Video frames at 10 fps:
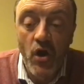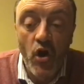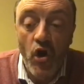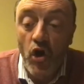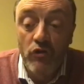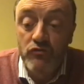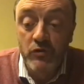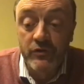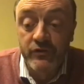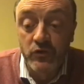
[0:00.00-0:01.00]
Our rural
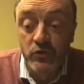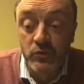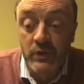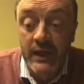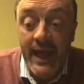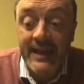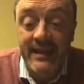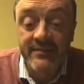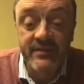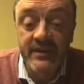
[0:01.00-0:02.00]
school had
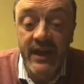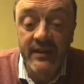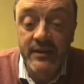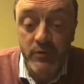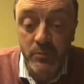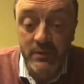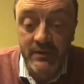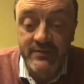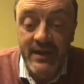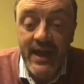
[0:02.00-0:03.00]
less than 90
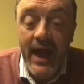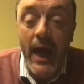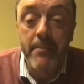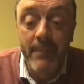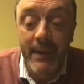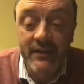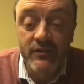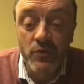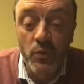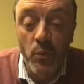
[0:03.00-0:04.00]
pupils, and
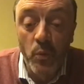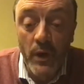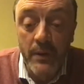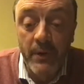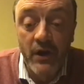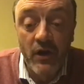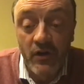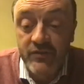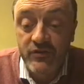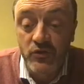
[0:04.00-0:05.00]
medals won by our
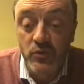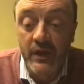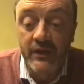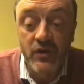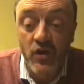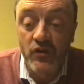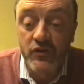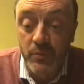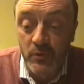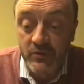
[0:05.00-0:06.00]
school at the Cork
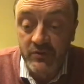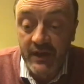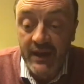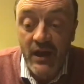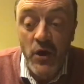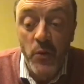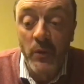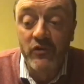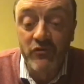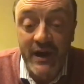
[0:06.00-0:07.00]
Sports Day were as
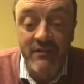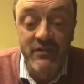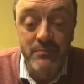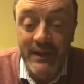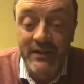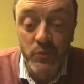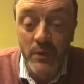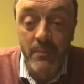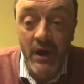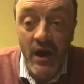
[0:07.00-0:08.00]
rare as medals won
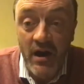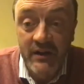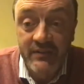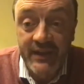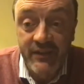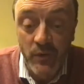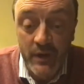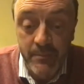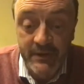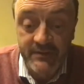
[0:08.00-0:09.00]
by Ireland at the
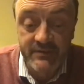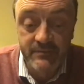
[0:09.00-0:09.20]
Olympics.